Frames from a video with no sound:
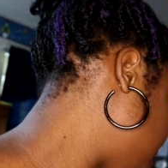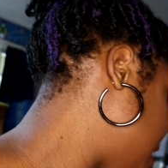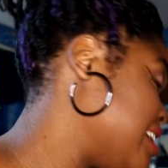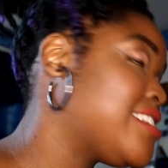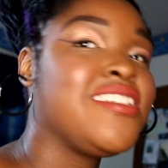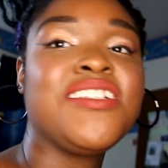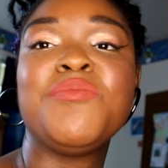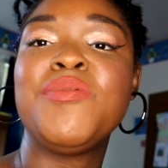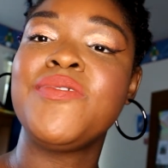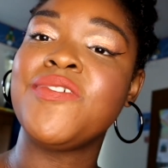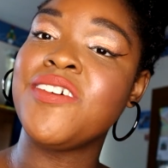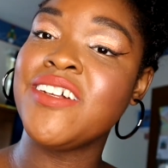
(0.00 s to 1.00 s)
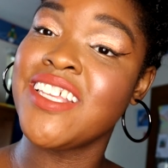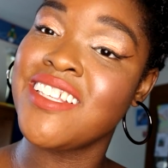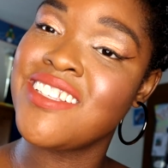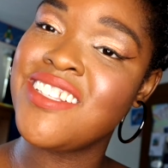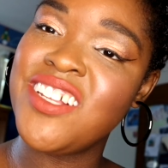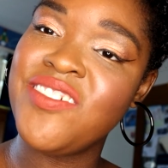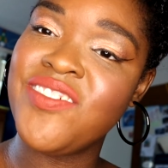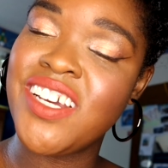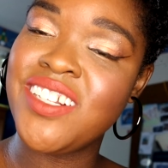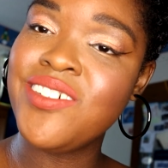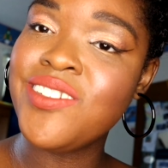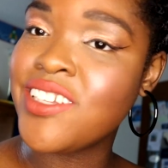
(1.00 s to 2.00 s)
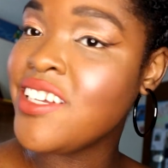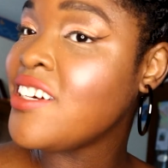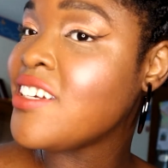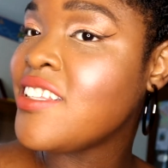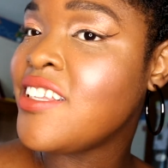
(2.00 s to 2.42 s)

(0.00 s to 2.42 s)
As I said before, this is the final look.